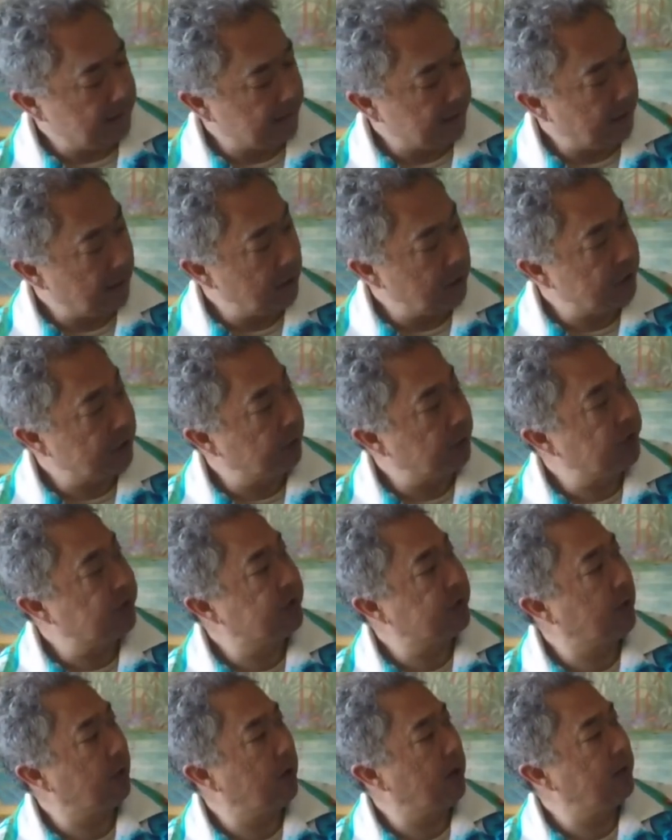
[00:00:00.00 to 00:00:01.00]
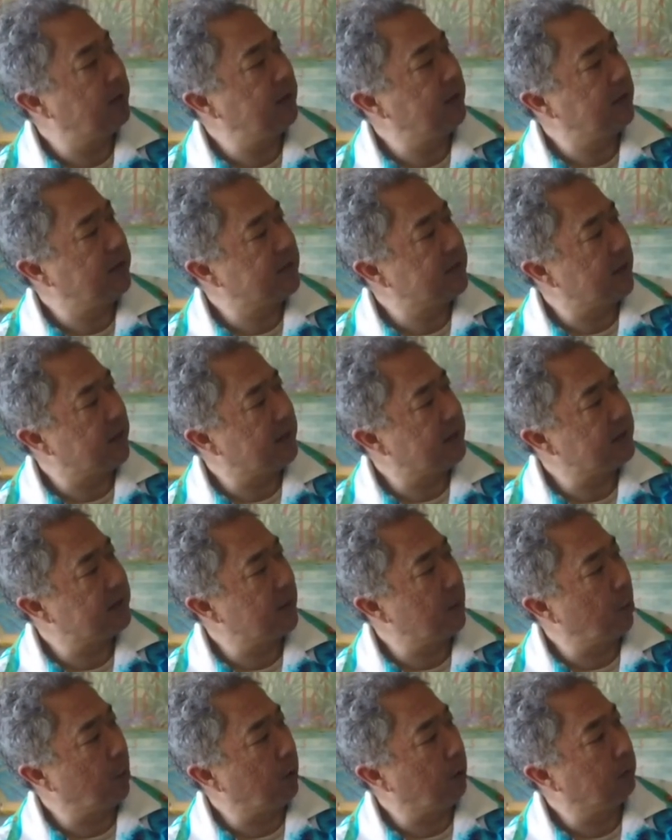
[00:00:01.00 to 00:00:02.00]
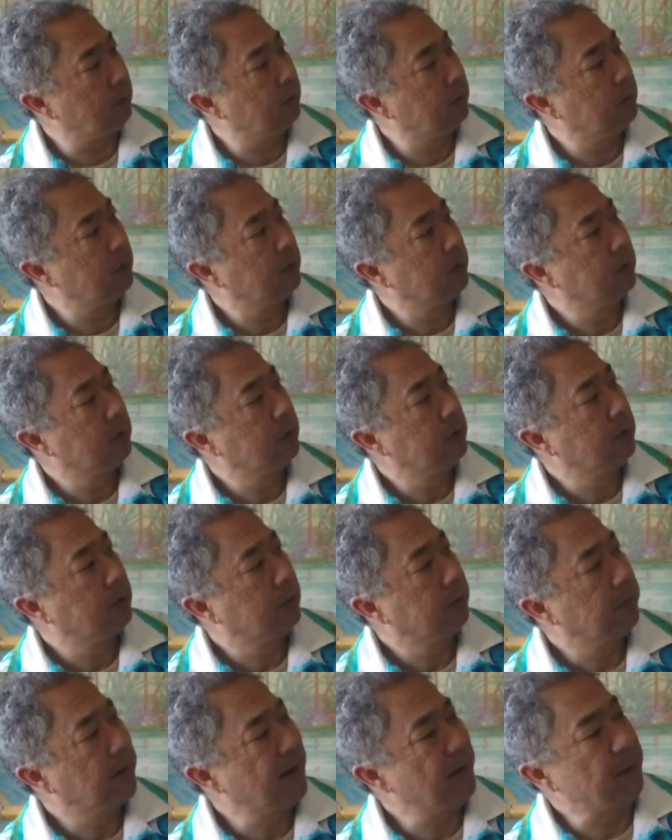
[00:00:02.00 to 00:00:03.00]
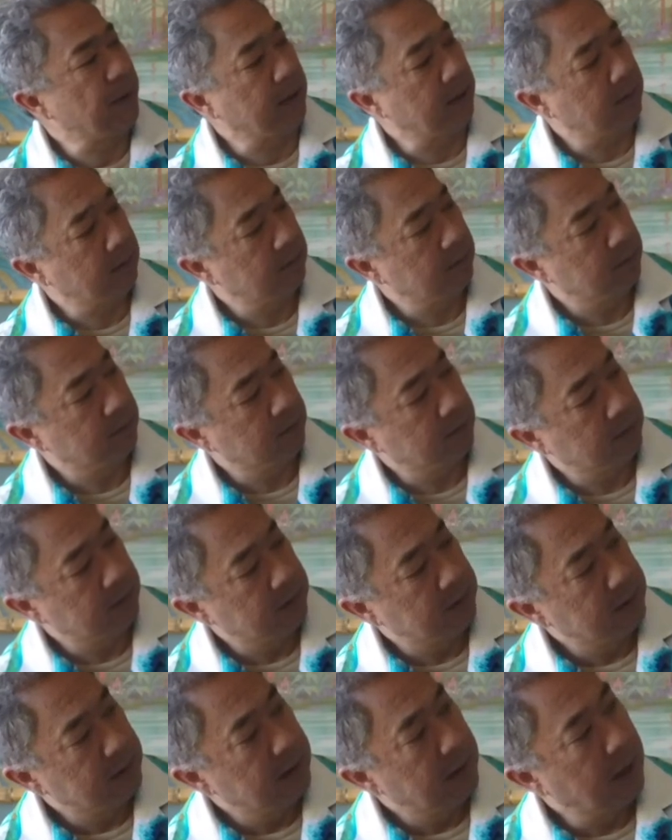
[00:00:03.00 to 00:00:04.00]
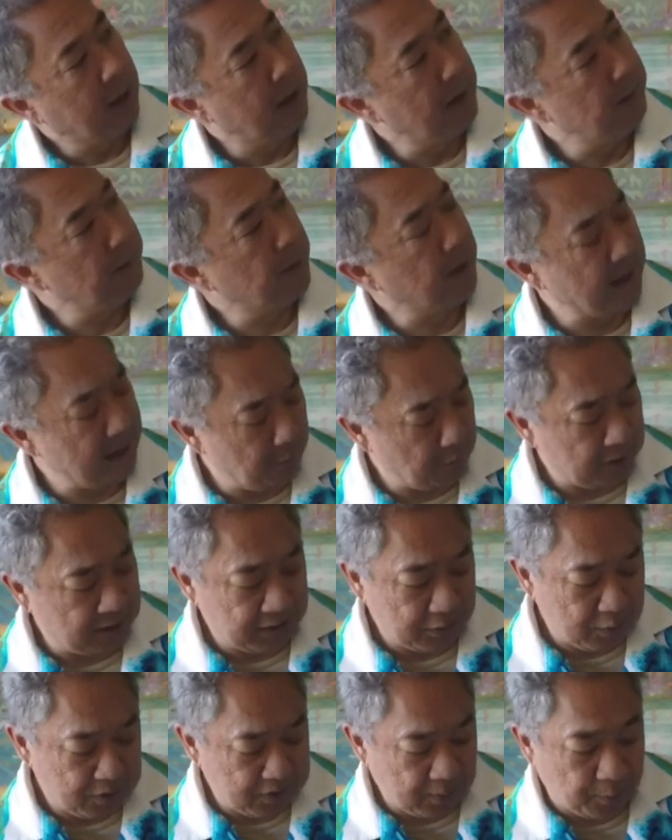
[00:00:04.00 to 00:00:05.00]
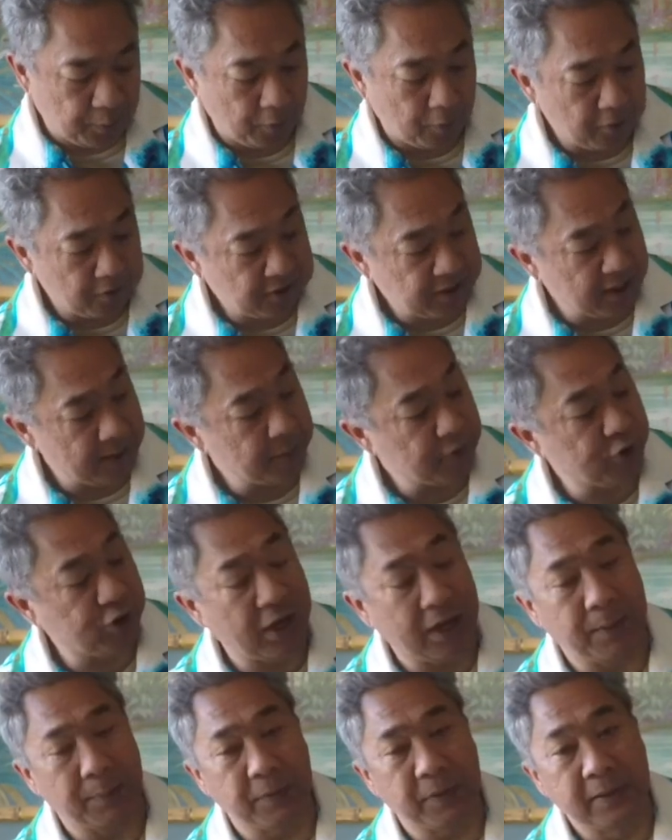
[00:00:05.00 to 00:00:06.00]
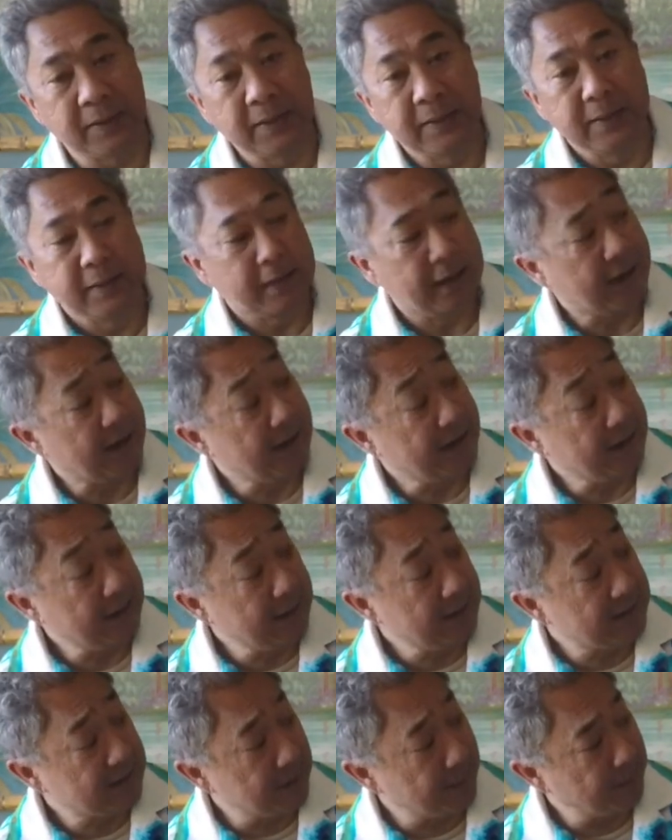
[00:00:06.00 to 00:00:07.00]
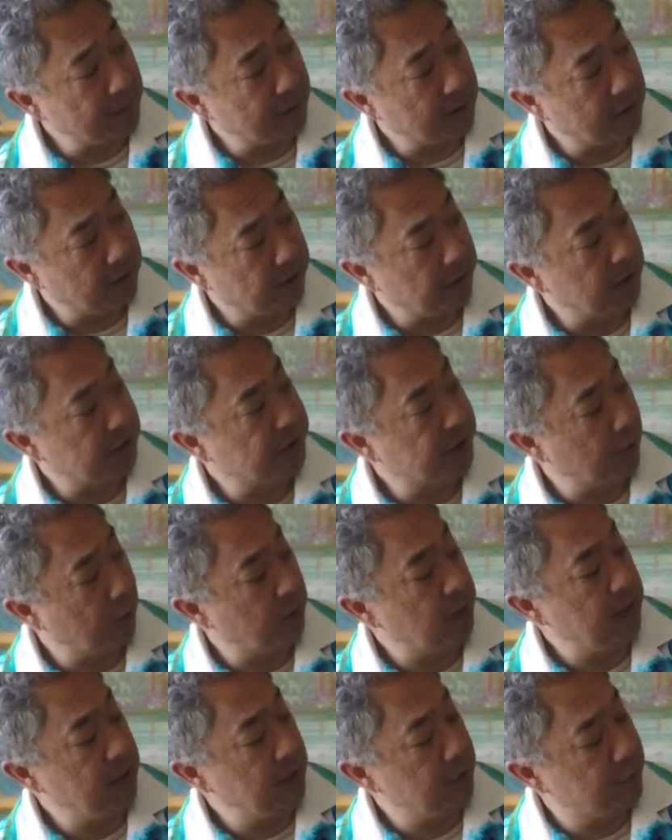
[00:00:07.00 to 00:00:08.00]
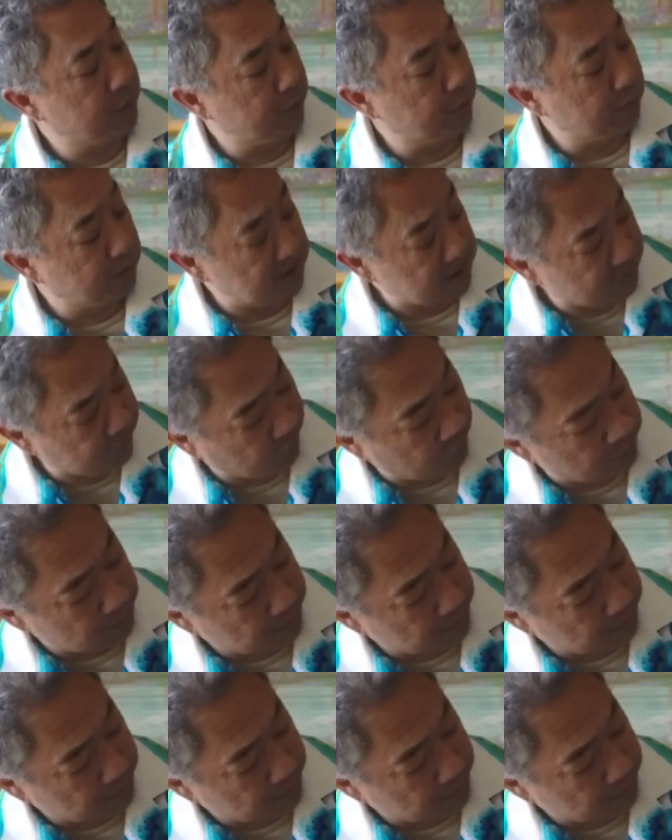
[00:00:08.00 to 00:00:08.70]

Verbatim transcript: Terence Yoshizawa. Oh, I think he signed it somewhere, maybe. Um, but anyway, this was a prototype shape, and I needed something on there, so he drew this for